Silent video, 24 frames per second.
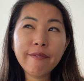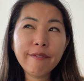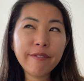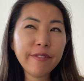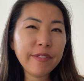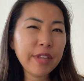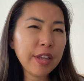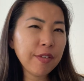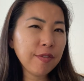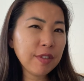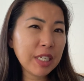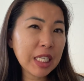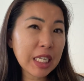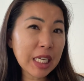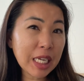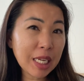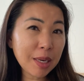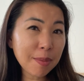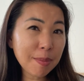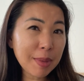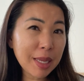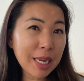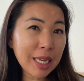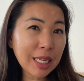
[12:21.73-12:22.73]

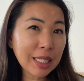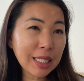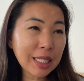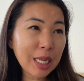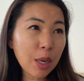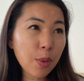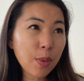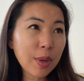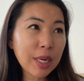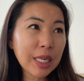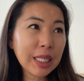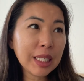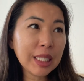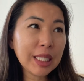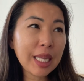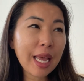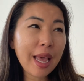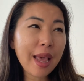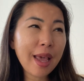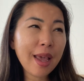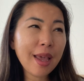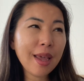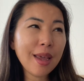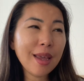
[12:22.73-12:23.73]
15 minutes, I wanna
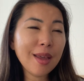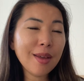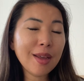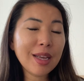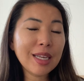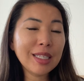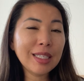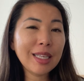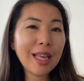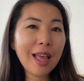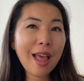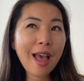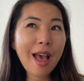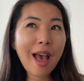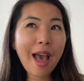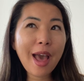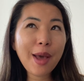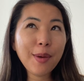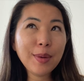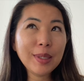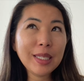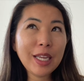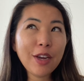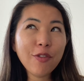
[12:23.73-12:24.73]
say, because I
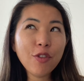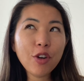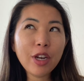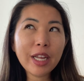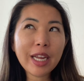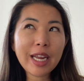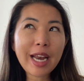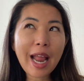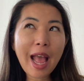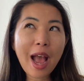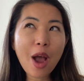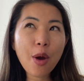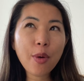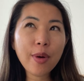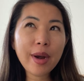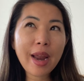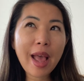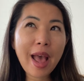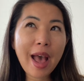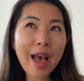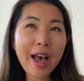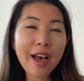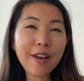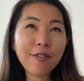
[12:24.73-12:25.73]
was there for like an hour and a
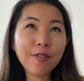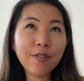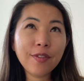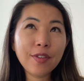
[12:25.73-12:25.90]
half